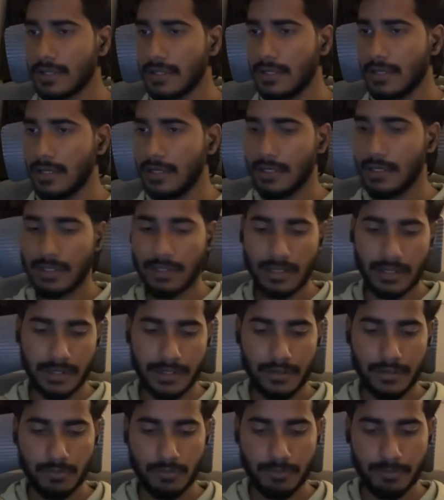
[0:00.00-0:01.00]
I'll try
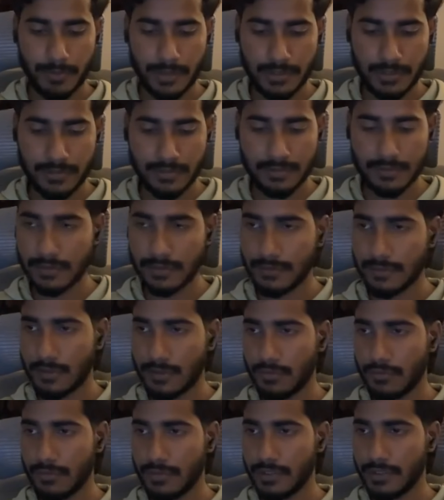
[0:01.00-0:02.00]
to paste this thing
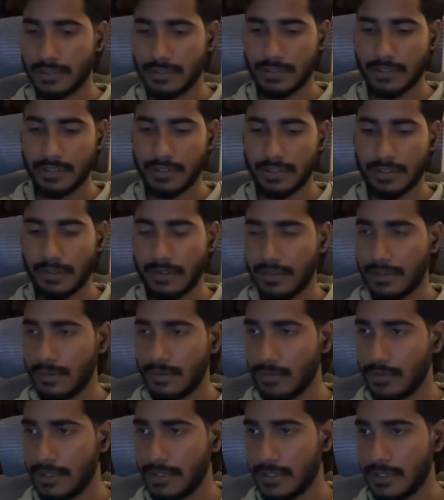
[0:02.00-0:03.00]
over here and try to
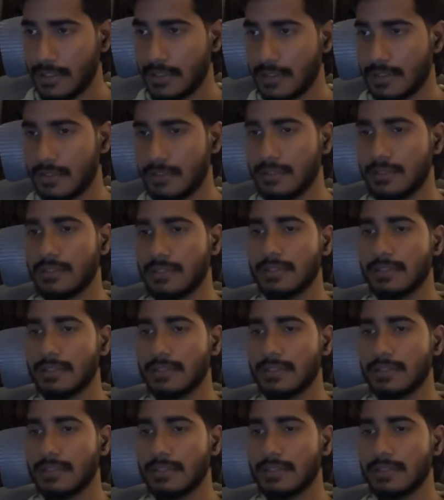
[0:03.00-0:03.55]
hit enter.